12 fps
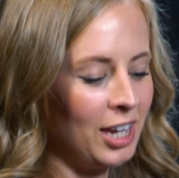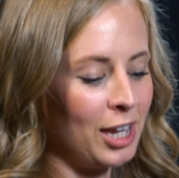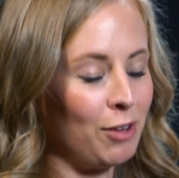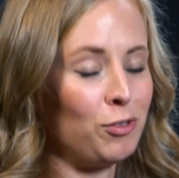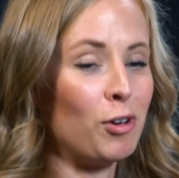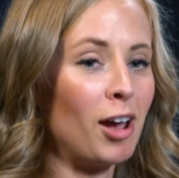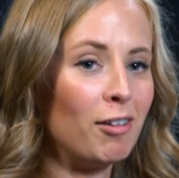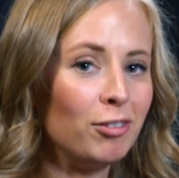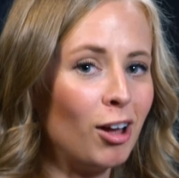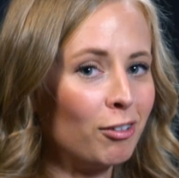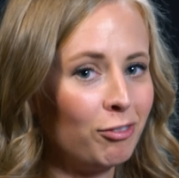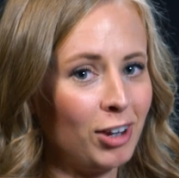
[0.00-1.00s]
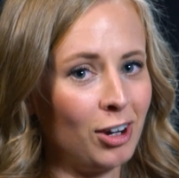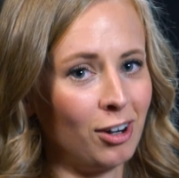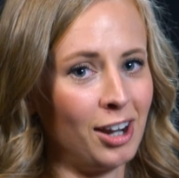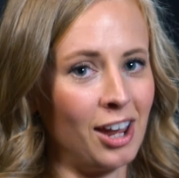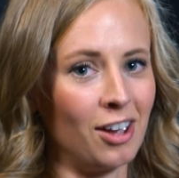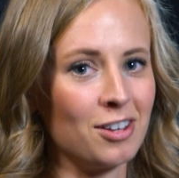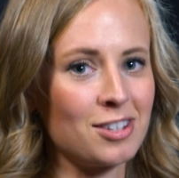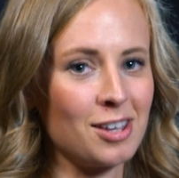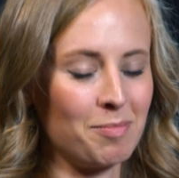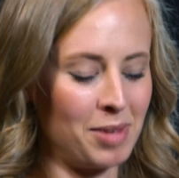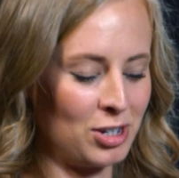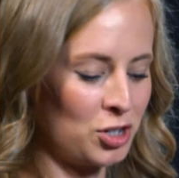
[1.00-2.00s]
if you have long fingernails,
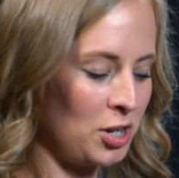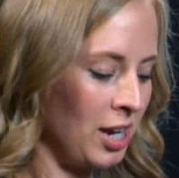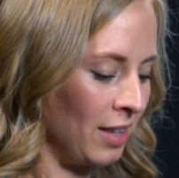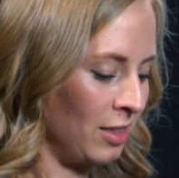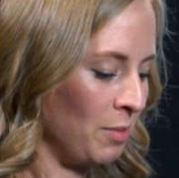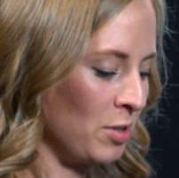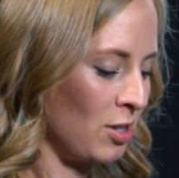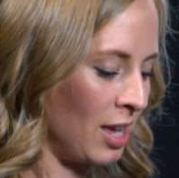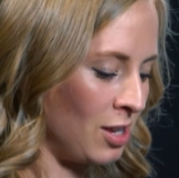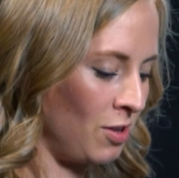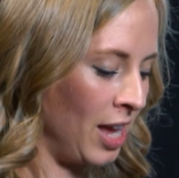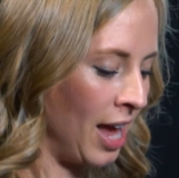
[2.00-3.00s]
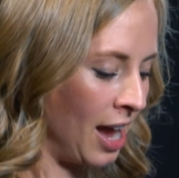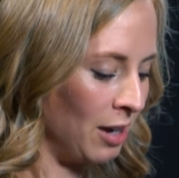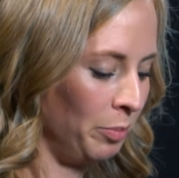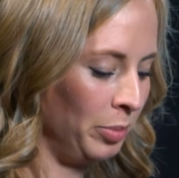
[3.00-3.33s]
make sure you cut them so that you can